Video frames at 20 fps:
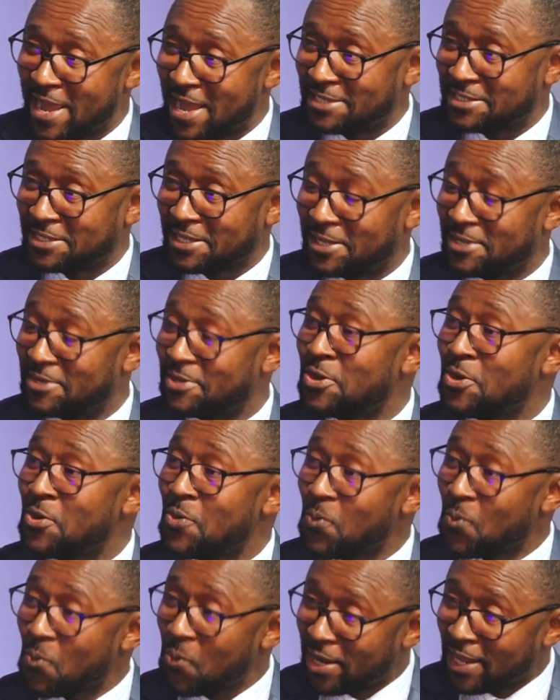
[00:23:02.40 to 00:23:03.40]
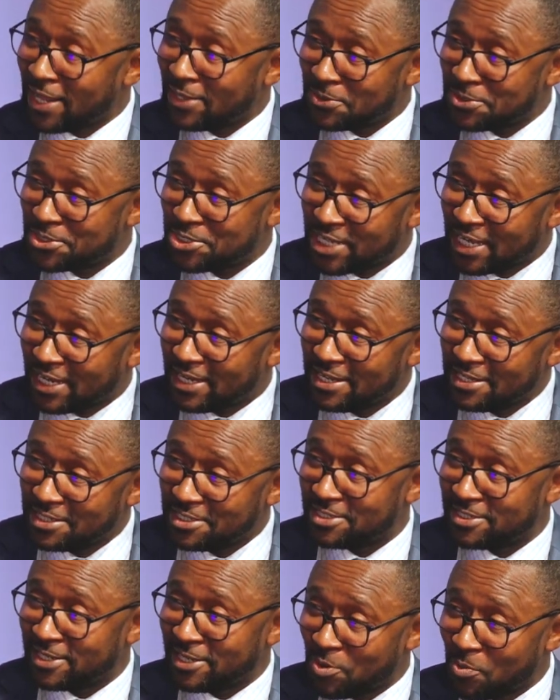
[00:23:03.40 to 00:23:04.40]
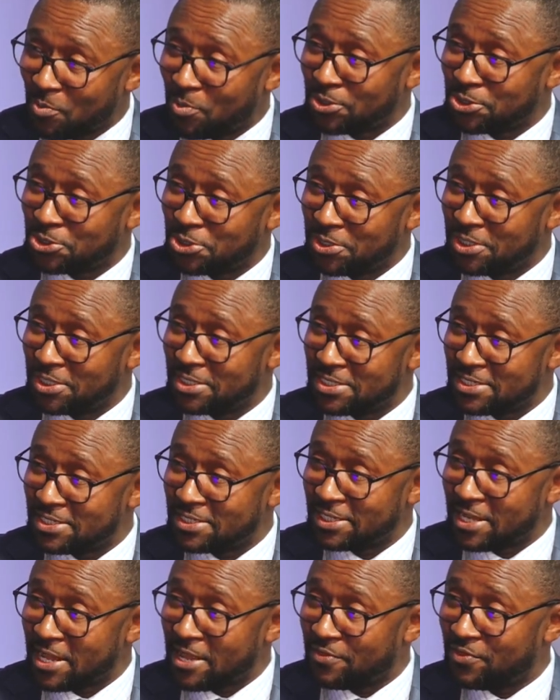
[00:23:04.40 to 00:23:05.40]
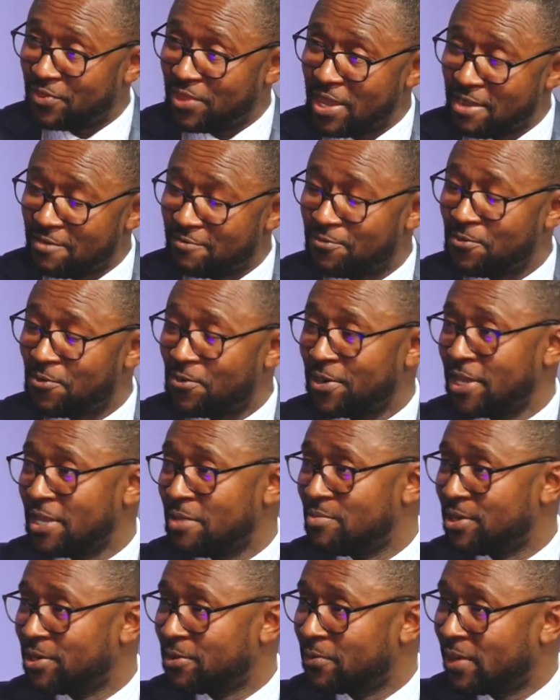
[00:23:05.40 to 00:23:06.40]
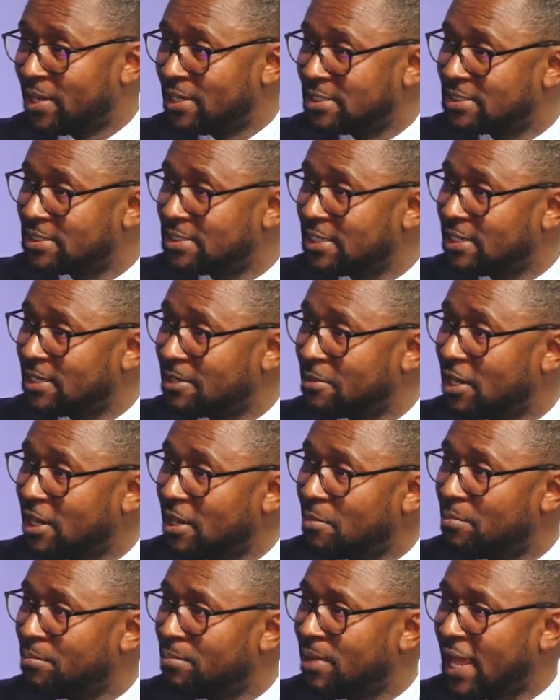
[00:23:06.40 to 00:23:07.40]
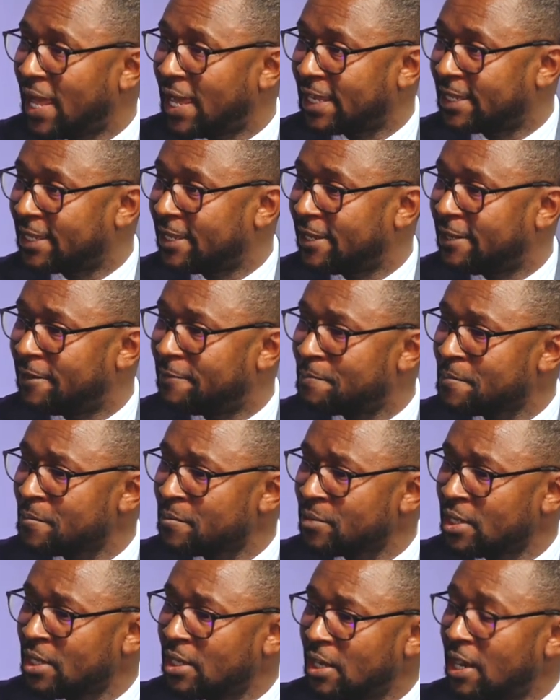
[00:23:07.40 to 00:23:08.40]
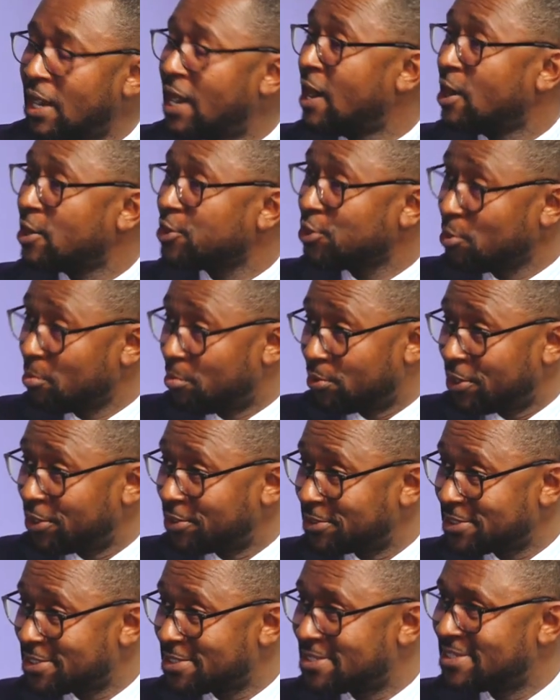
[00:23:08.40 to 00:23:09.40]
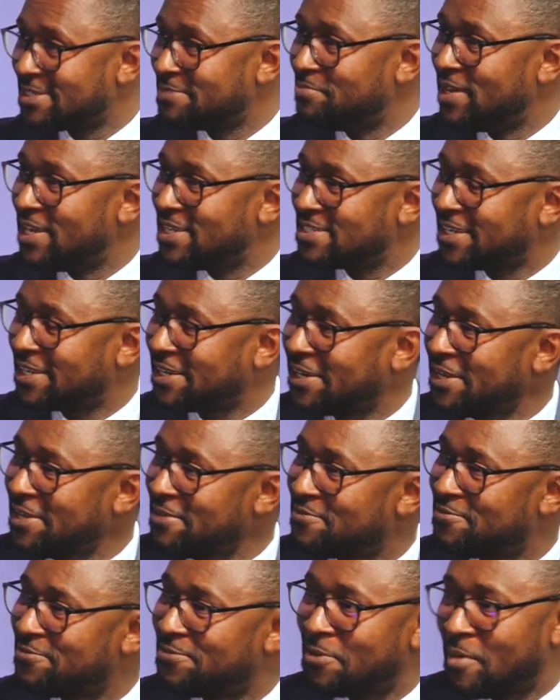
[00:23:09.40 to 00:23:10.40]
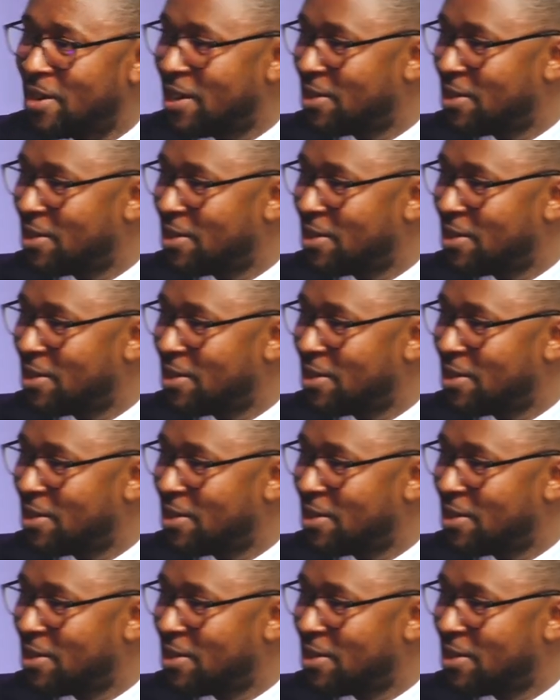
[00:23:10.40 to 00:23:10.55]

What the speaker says: asking, what are those challenges and opportunities that are there for immigrant Black, your brothers, basically, from